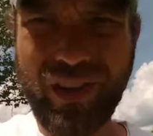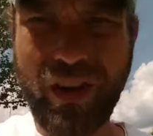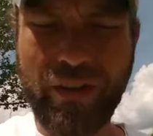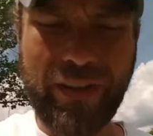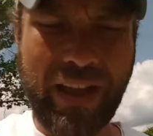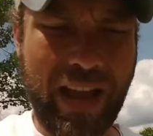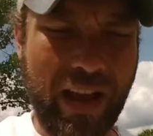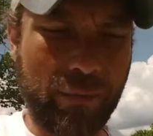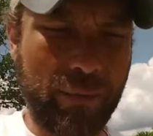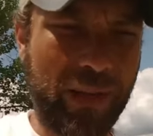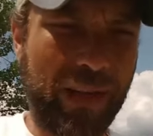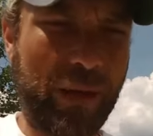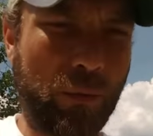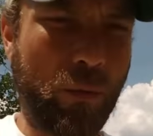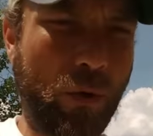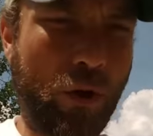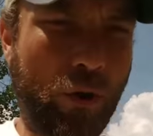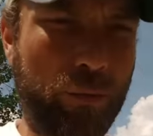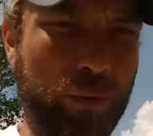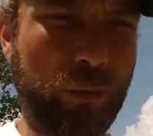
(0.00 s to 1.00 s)
of how many
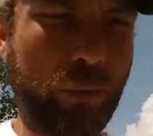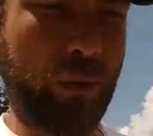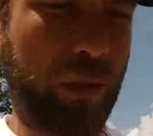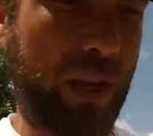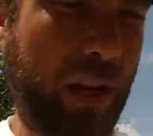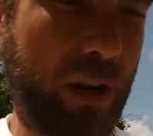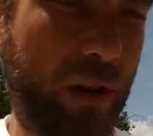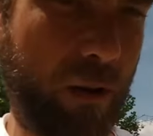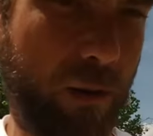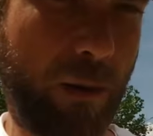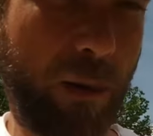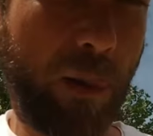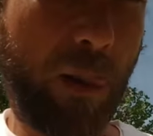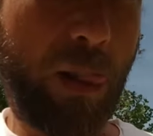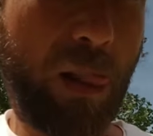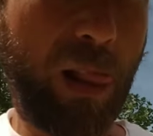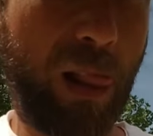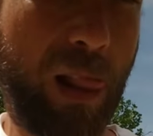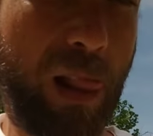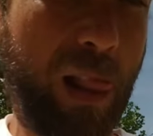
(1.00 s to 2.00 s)
worms were there.
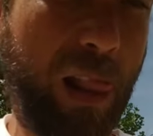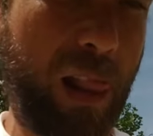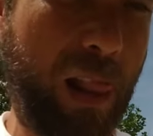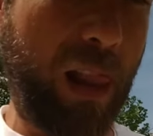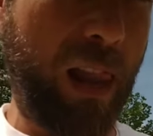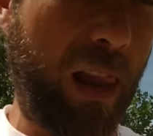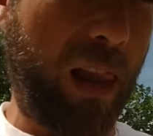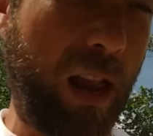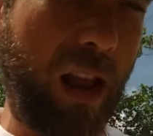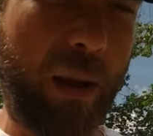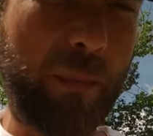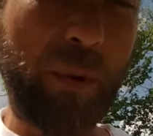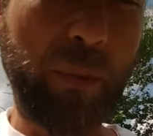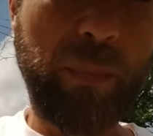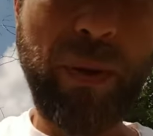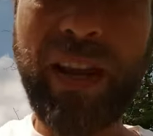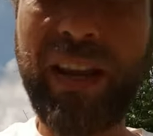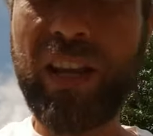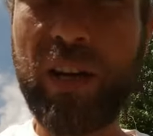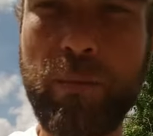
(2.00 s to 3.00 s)
I've
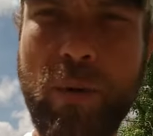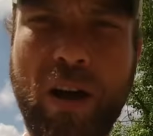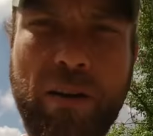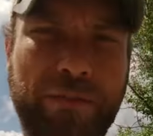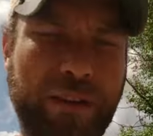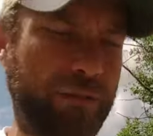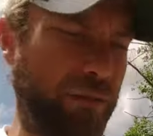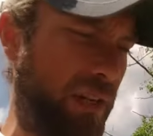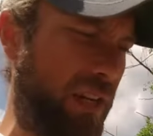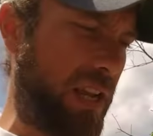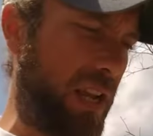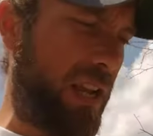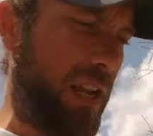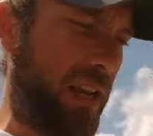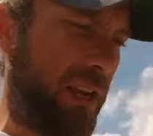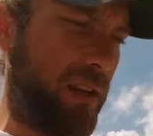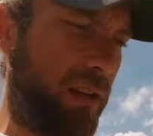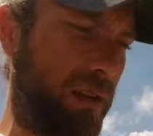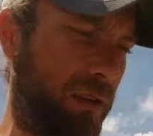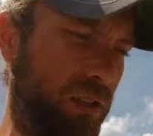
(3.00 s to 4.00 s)
been picking them off every
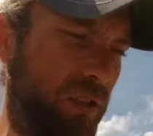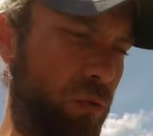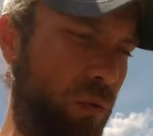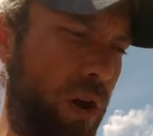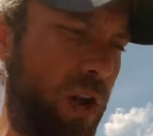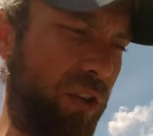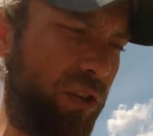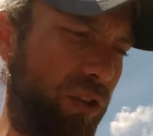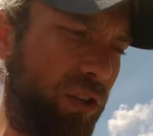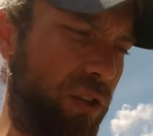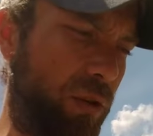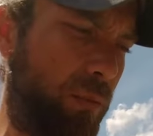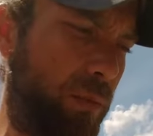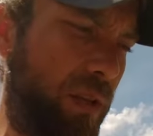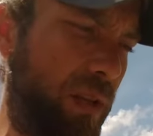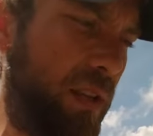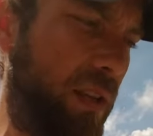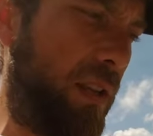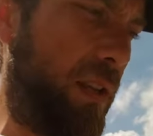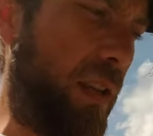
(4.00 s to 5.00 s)
day, just washing
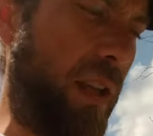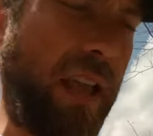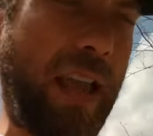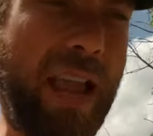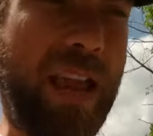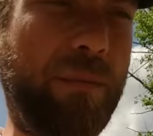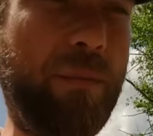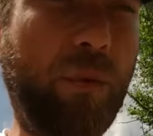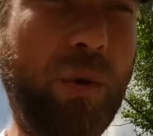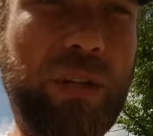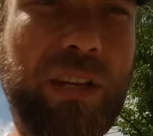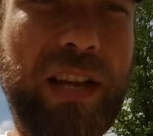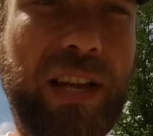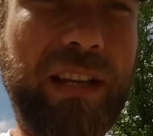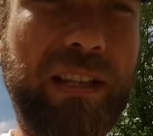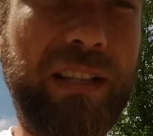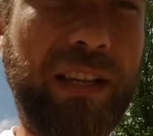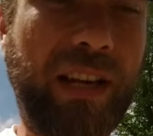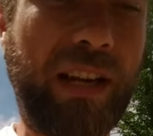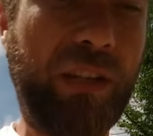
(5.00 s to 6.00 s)
them, adding more
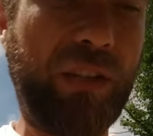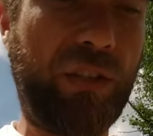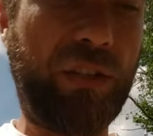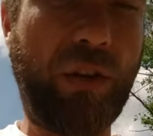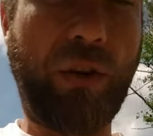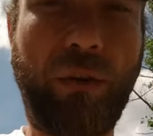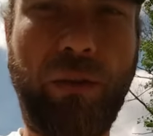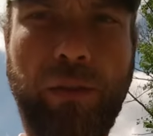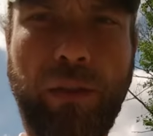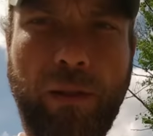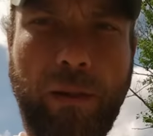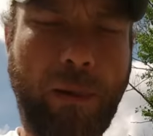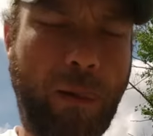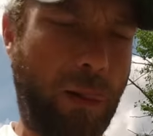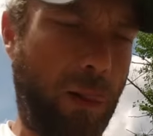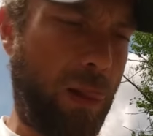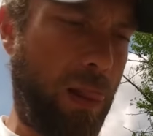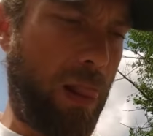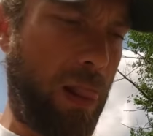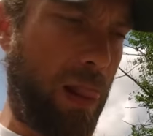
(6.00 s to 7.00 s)
diatomaceous earth
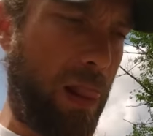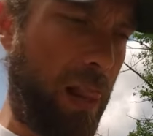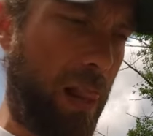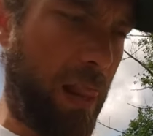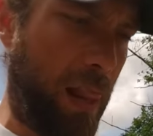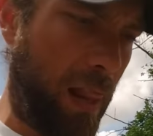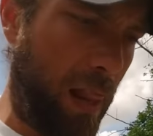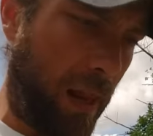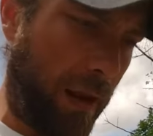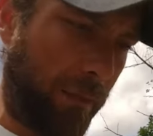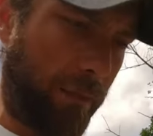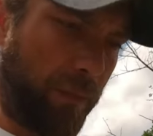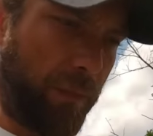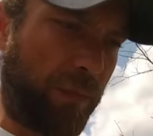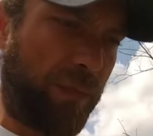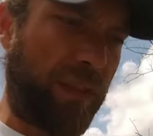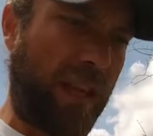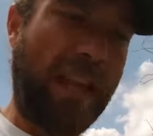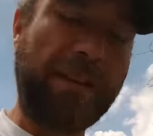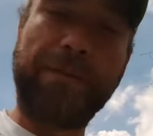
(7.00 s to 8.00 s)

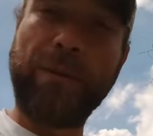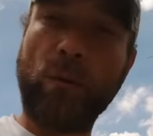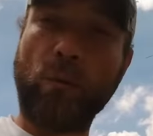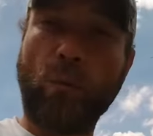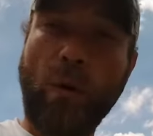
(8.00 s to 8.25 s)
if it